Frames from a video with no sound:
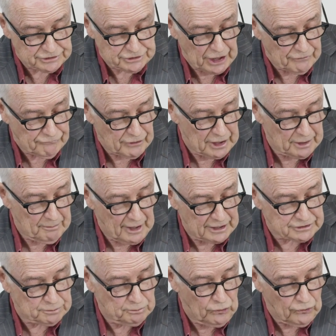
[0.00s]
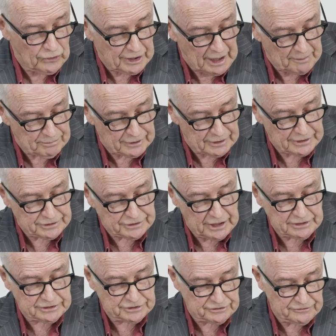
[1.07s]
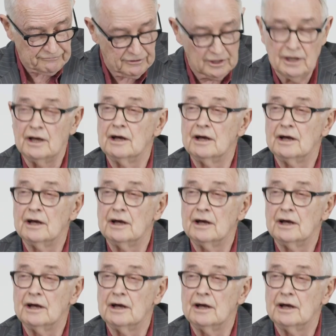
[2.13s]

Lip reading: generally much more capital intensive